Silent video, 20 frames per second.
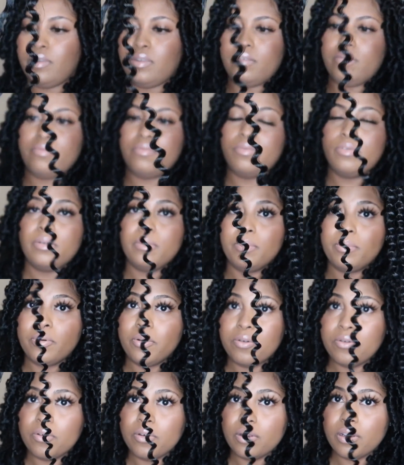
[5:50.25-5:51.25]
And we're
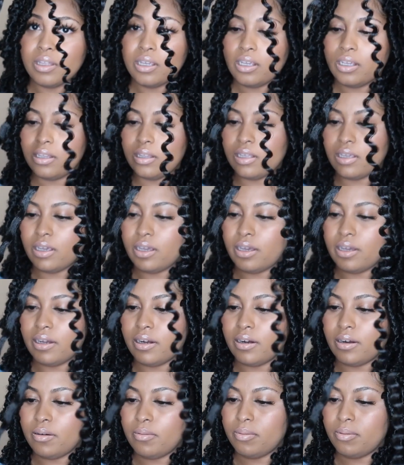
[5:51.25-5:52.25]
pulling the
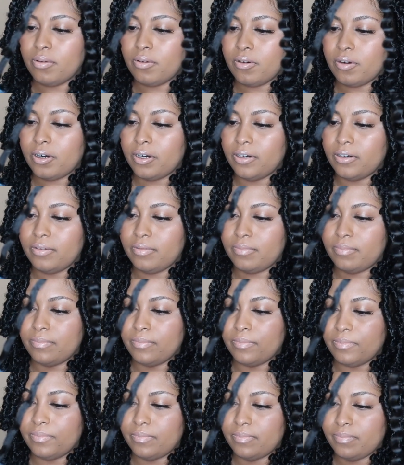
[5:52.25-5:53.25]
hair apart
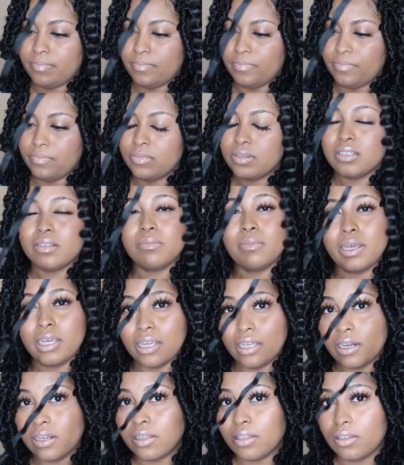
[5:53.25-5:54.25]
to
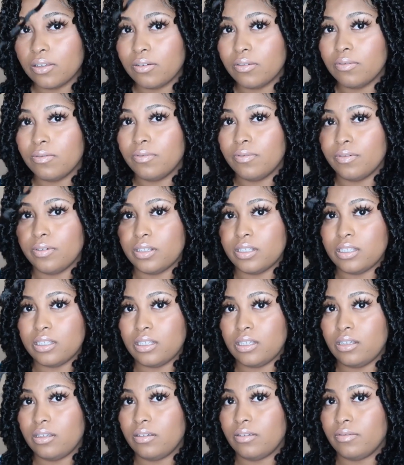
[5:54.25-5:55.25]
make it a little
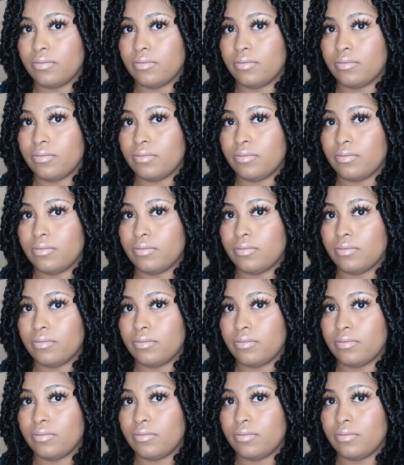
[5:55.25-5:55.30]
frizzy.